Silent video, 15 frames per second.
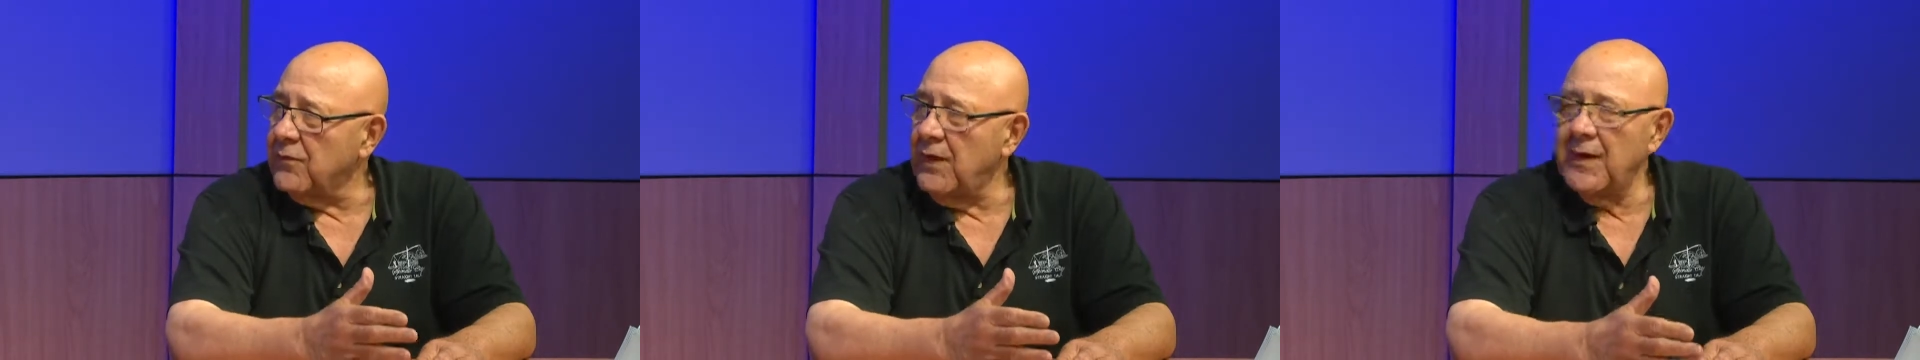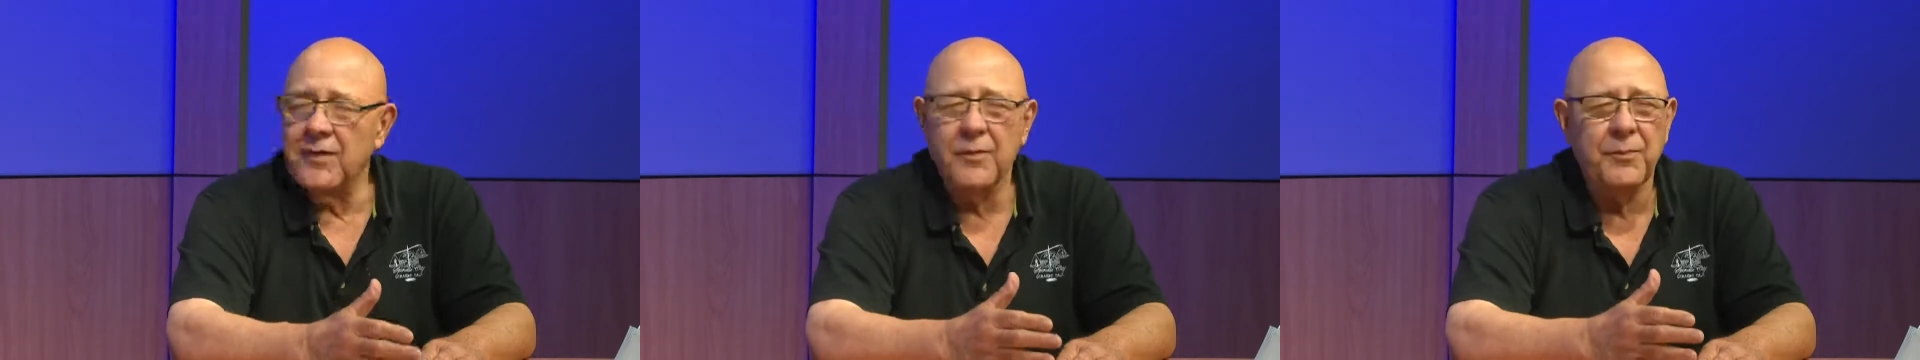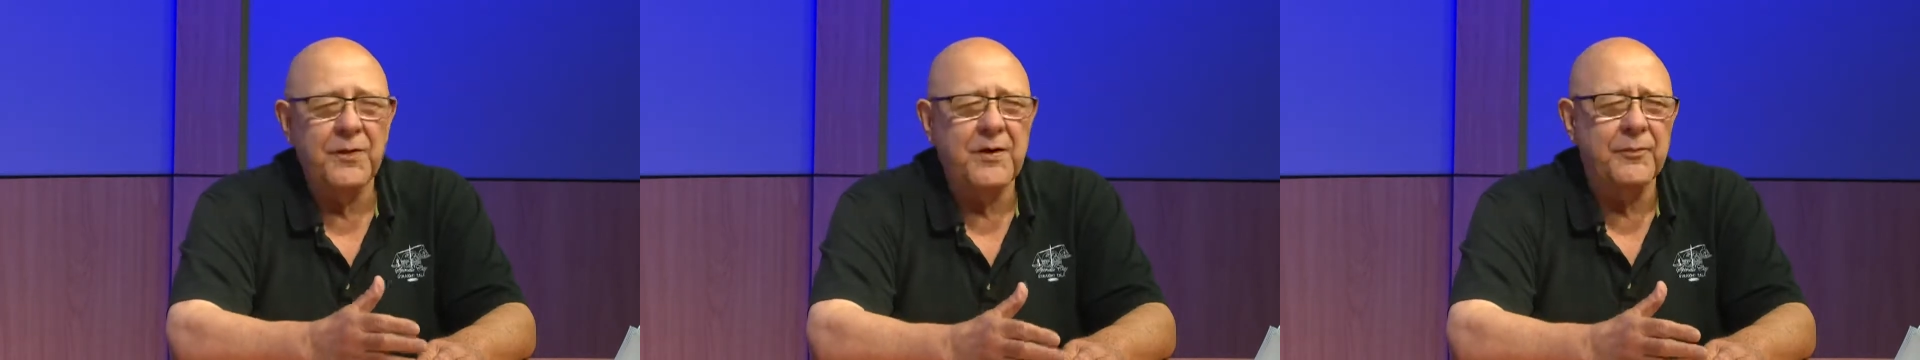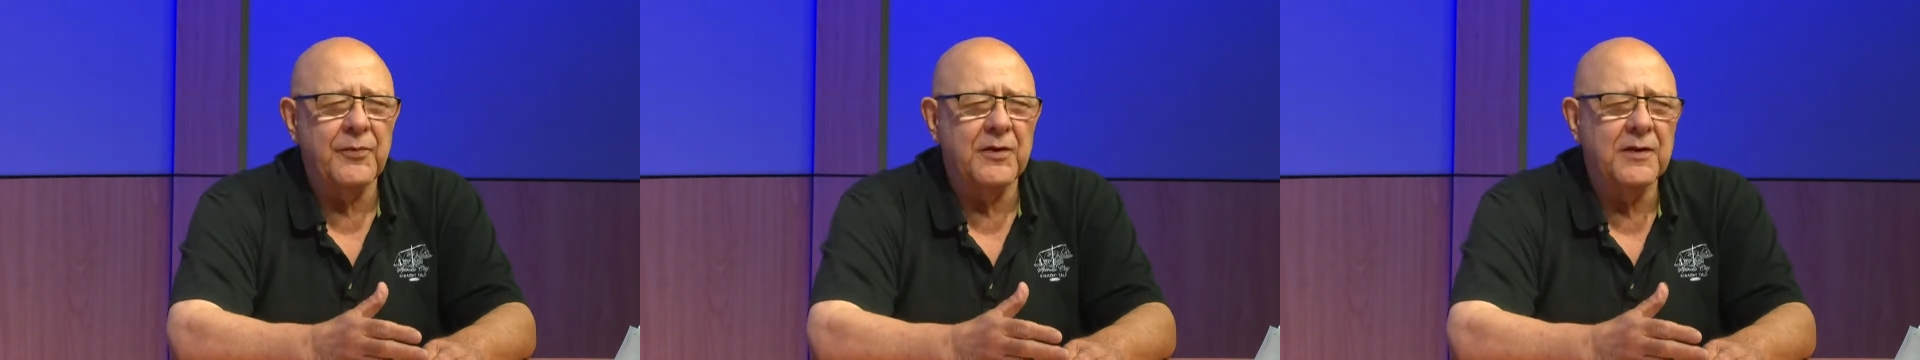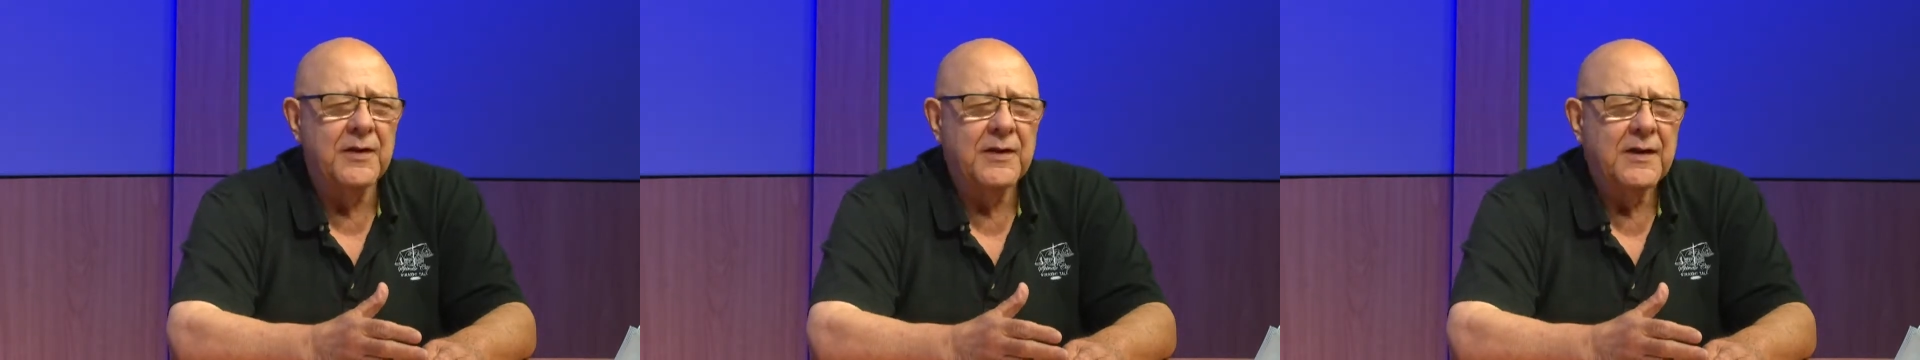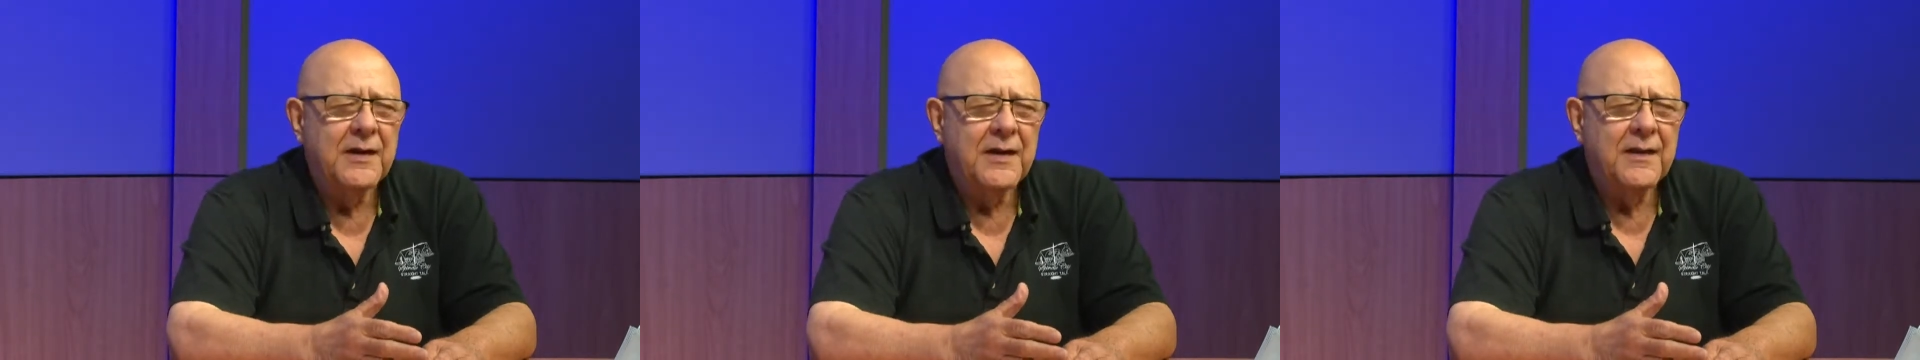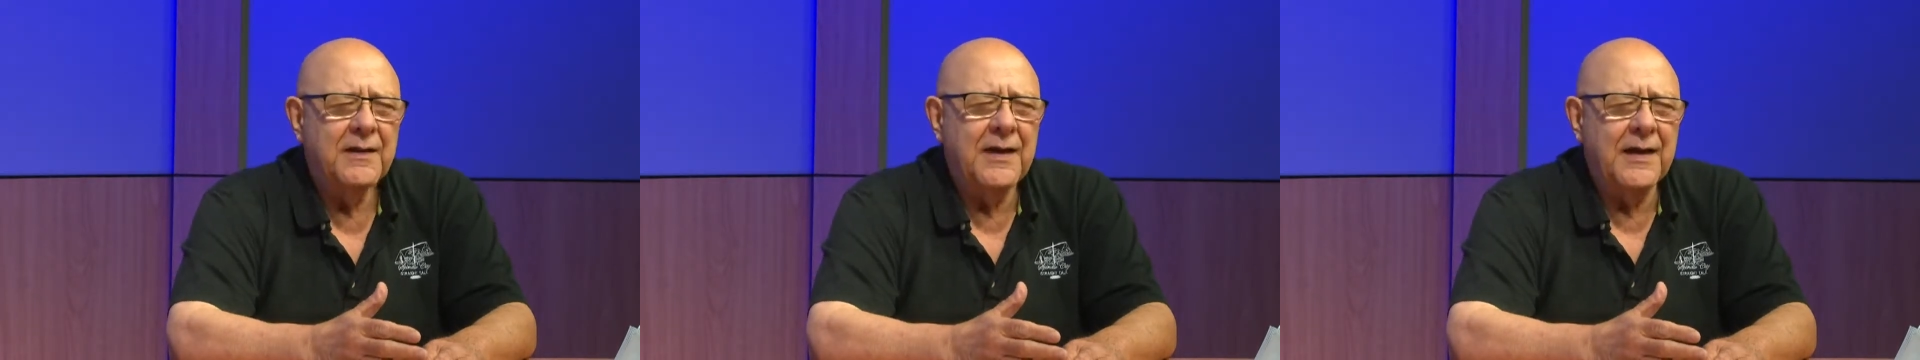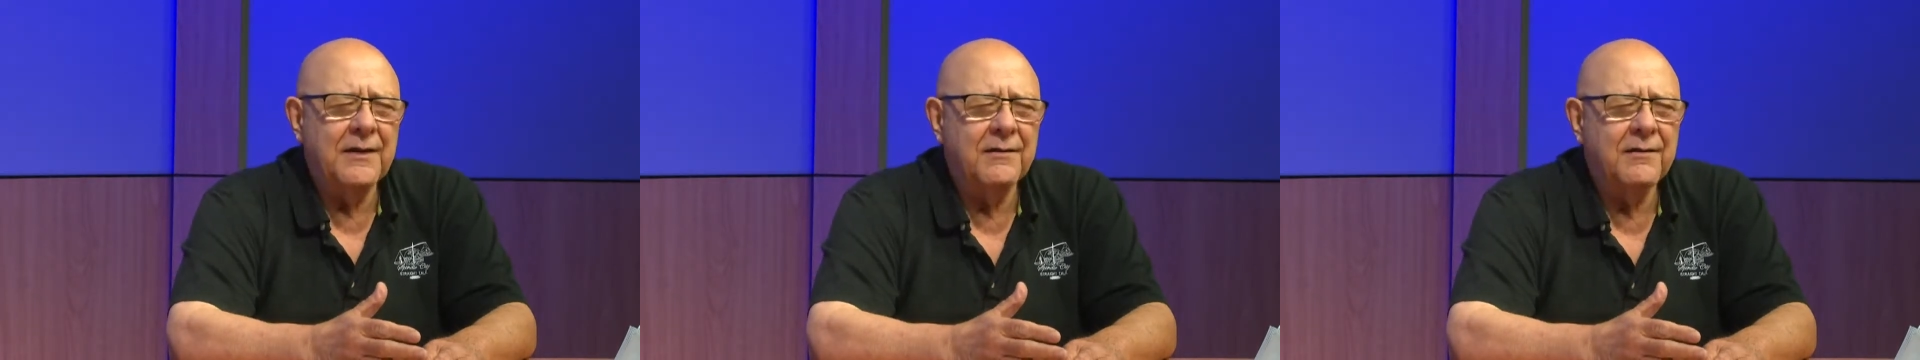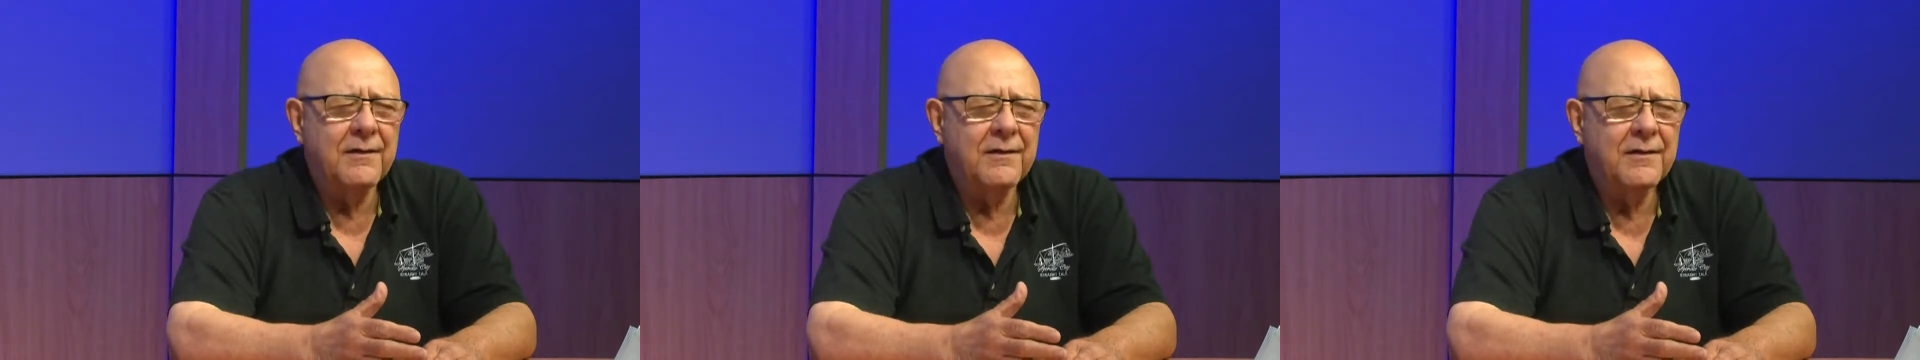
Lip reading: they're the people that